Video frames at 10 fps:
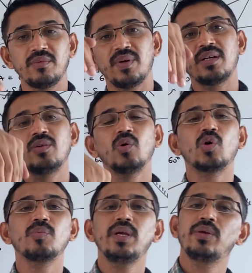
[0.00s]
it what?
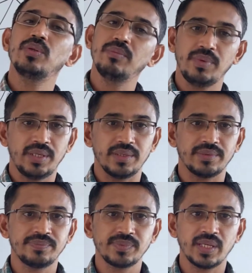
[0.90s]
Normally to the mirror.
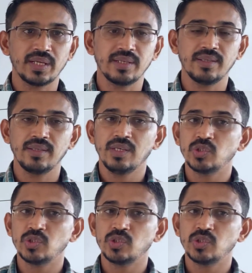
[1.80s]
Correct? No?